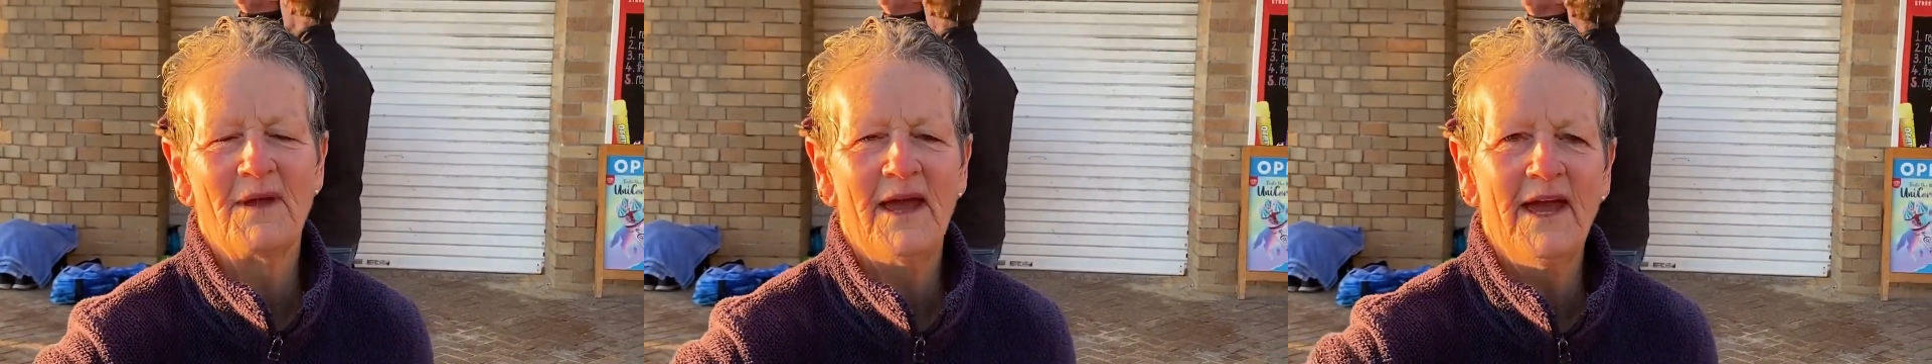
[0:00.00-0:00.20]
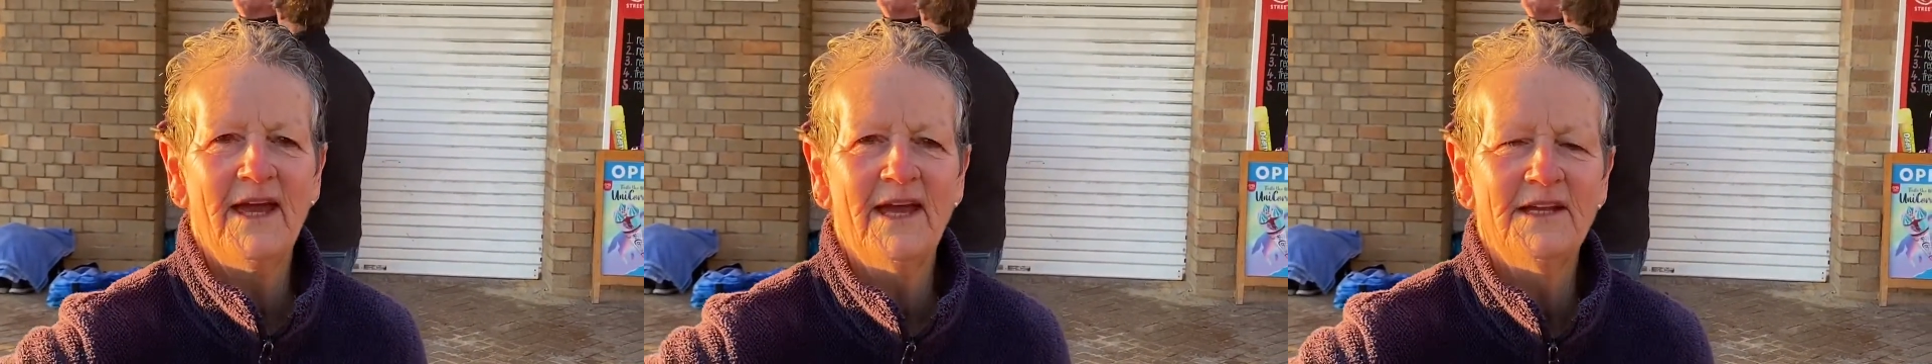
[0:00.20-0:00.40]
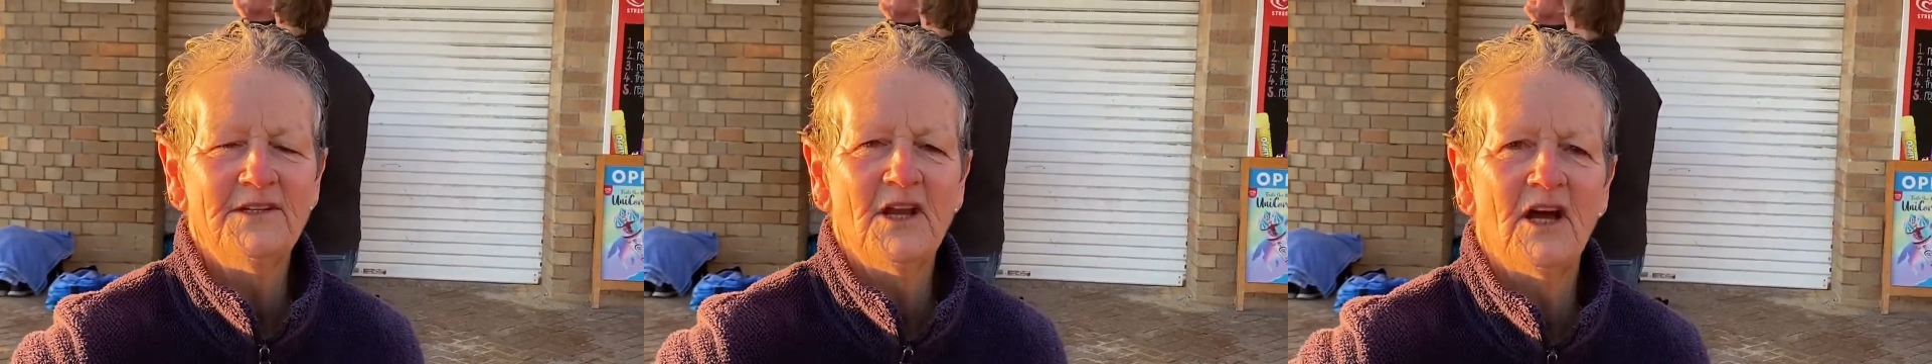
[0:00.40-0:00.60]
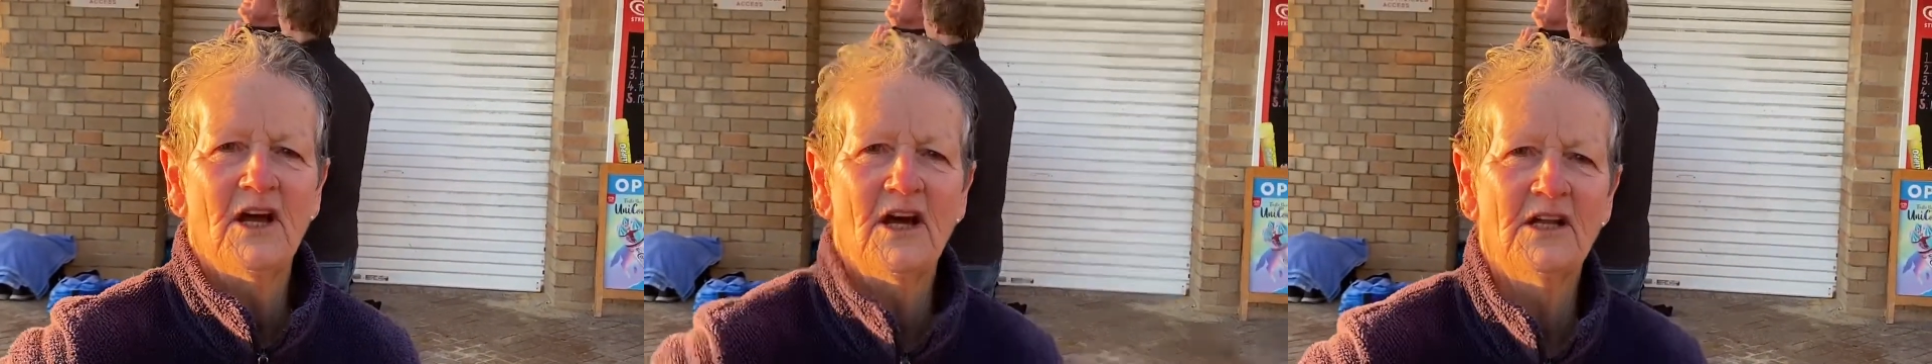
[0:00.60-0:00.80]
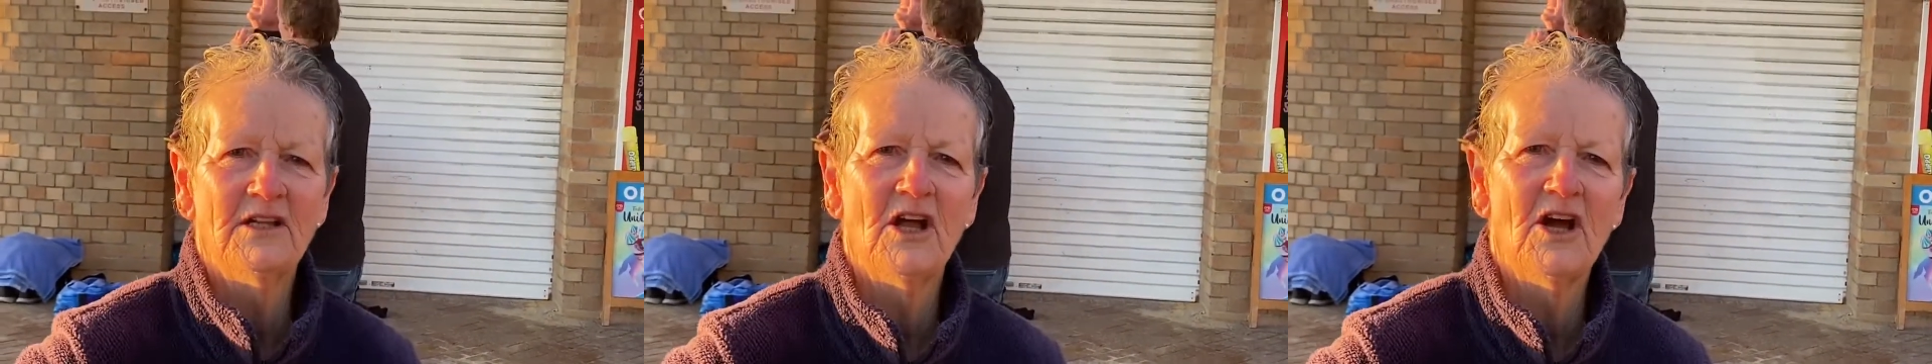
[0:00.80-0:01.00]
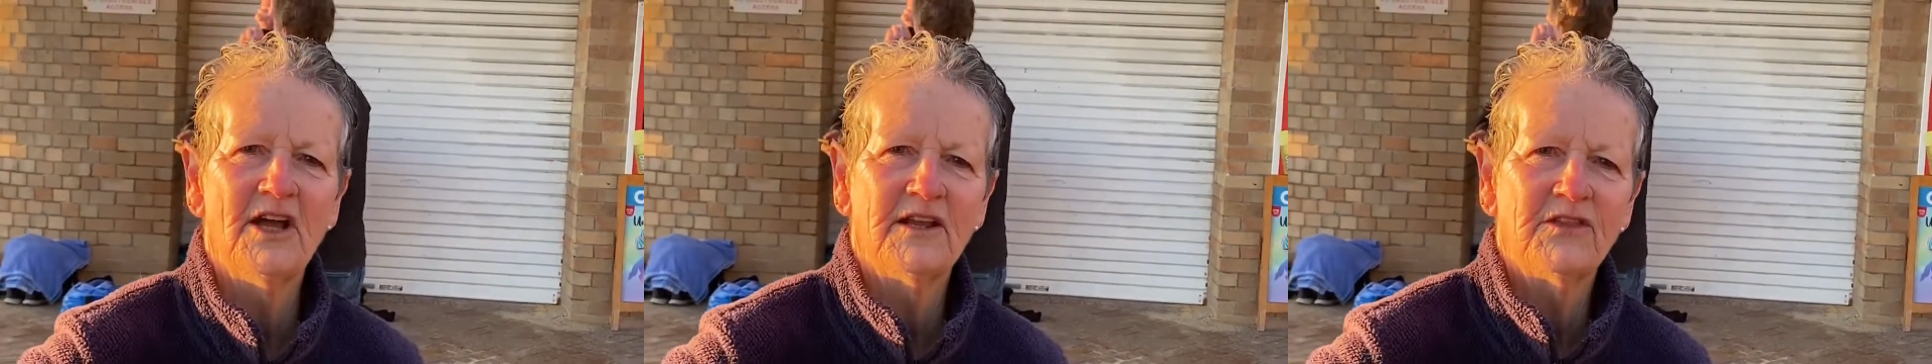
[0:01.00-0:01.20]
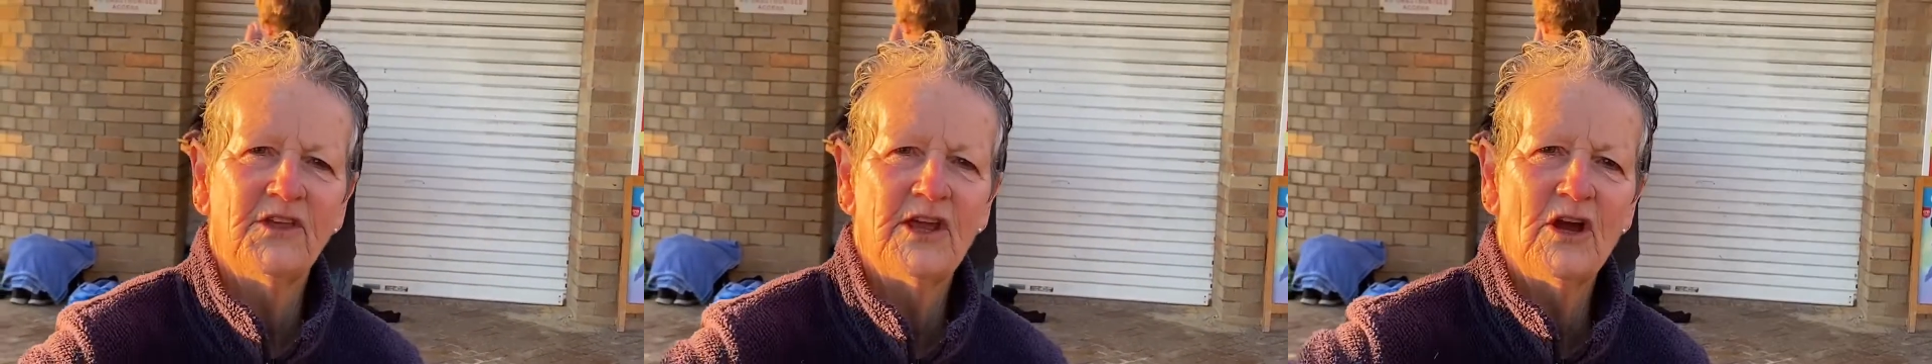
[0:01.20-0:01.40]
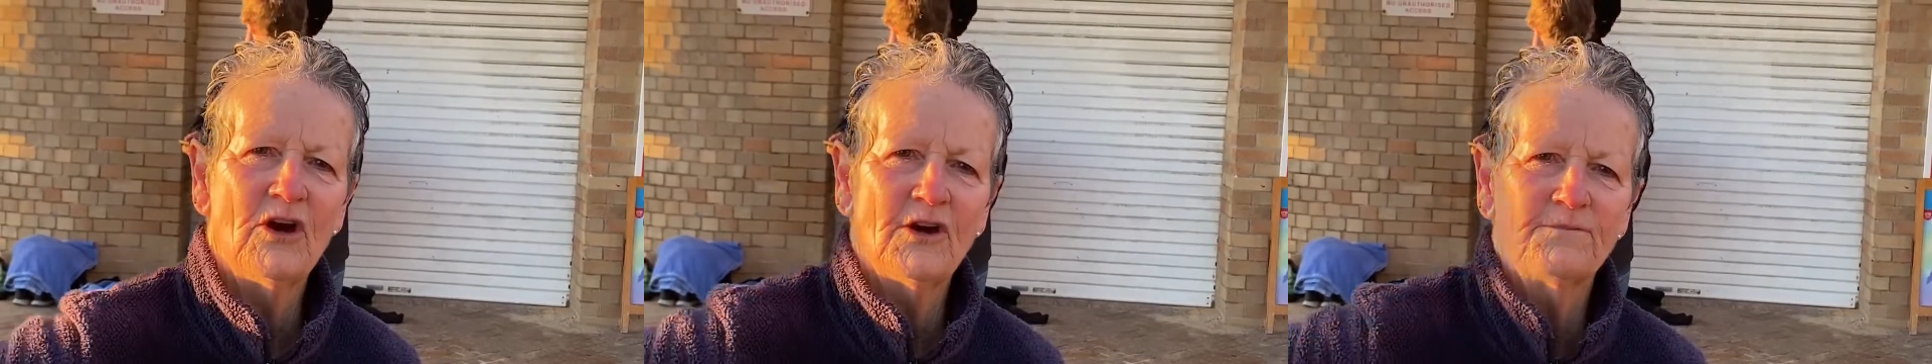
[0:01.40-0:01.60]
and I like
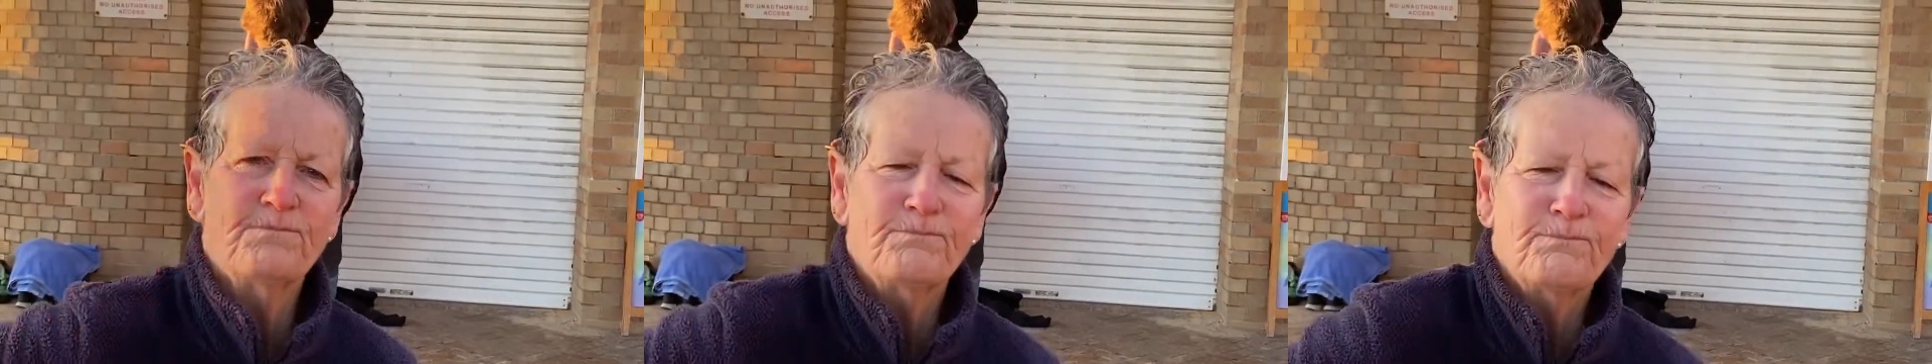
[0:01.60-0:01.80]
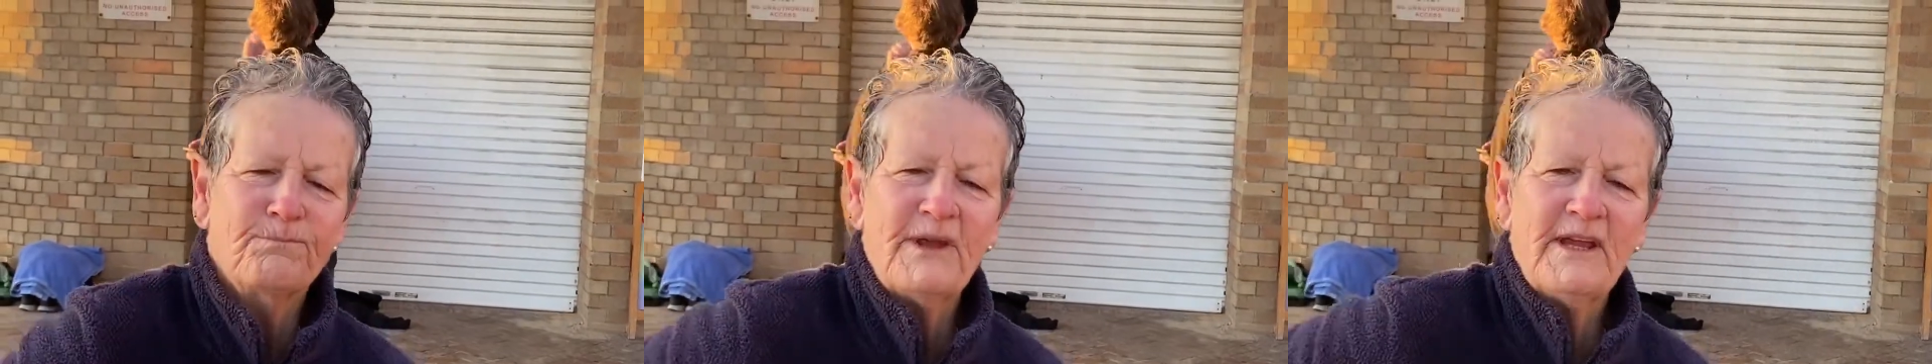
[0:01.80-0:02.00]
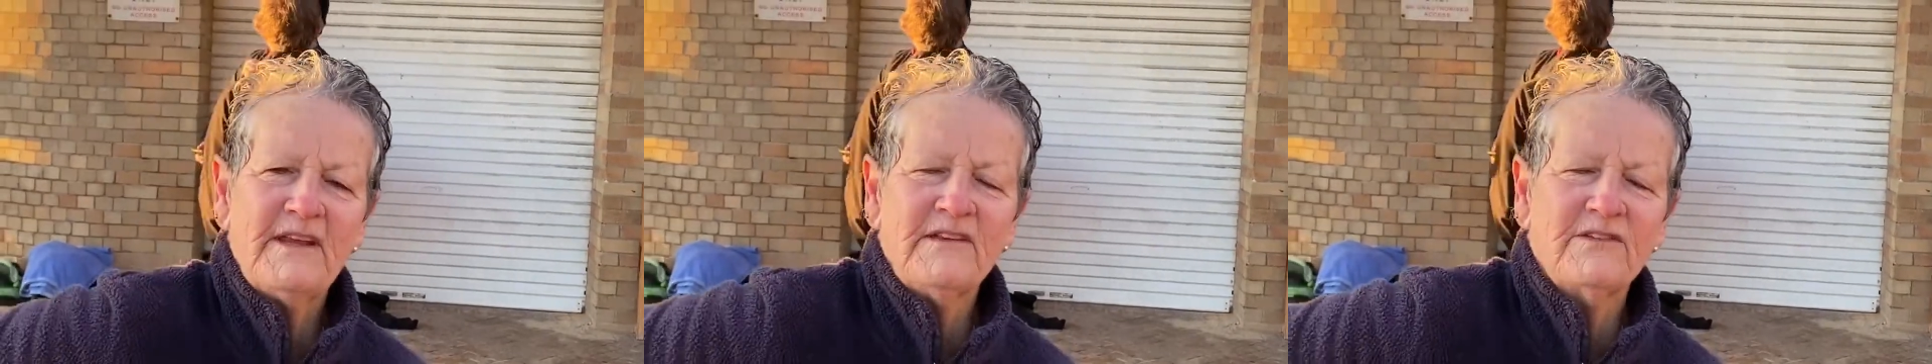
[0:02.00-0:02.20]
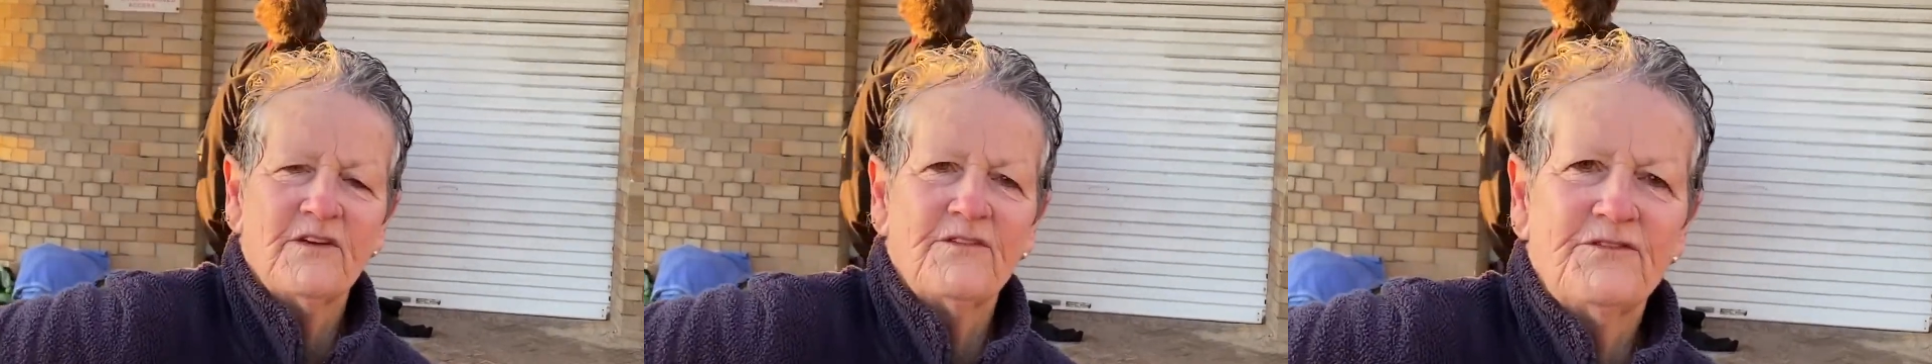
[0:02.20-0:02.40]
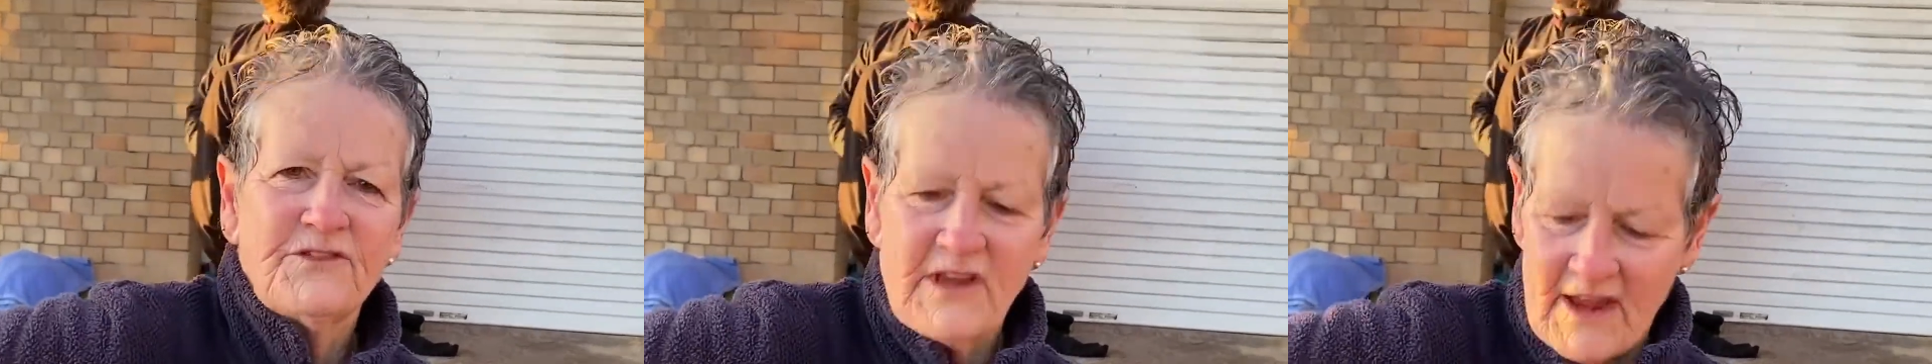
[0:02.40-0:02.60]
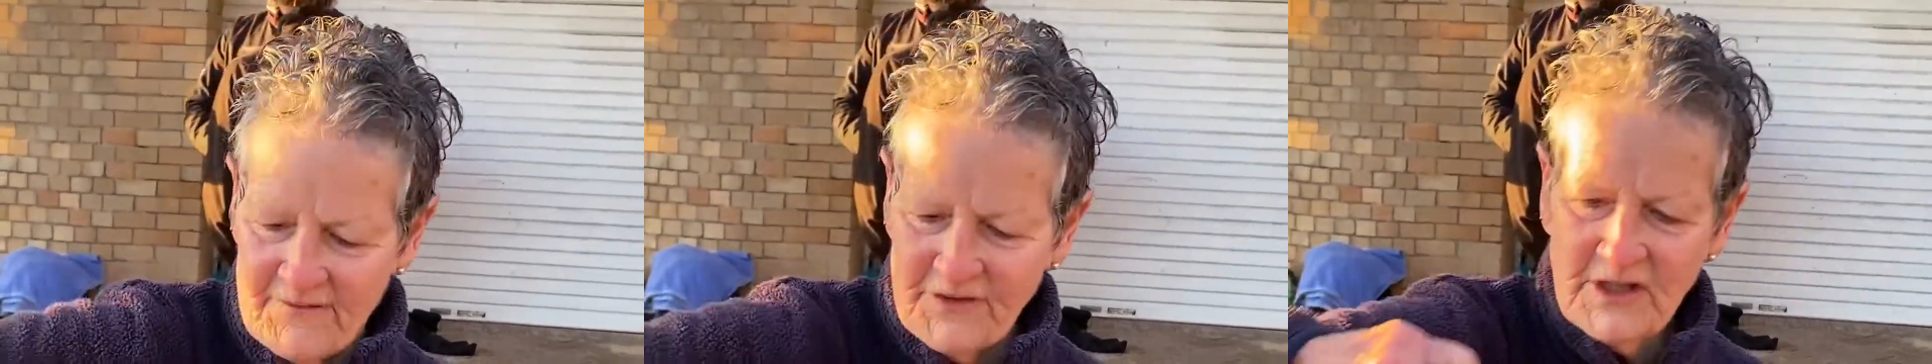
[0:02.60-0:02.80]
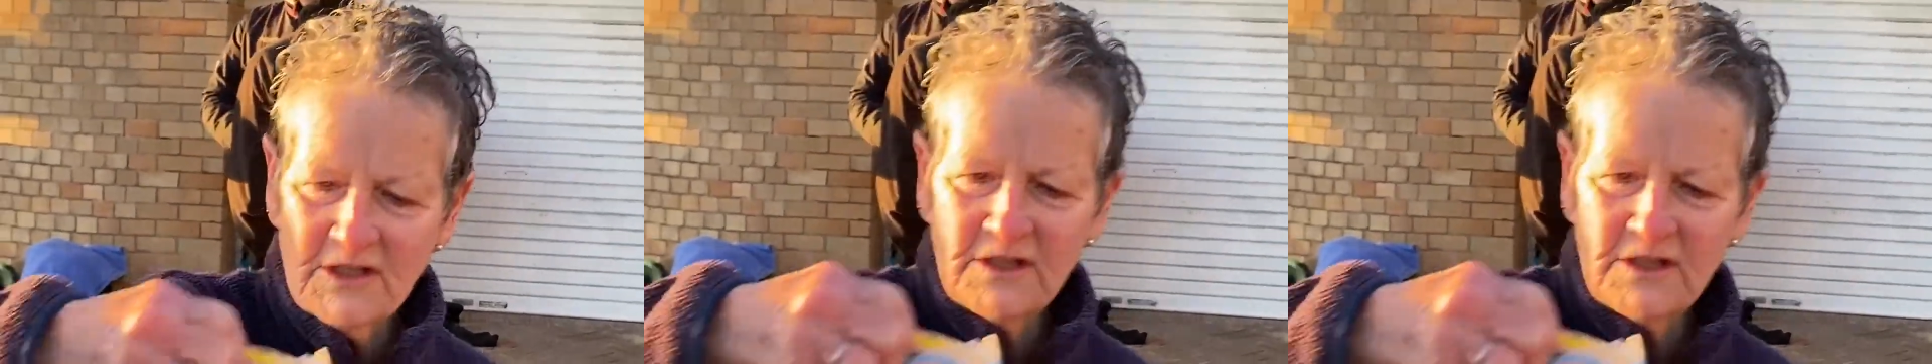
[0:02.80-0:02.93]
the odd piece of Devon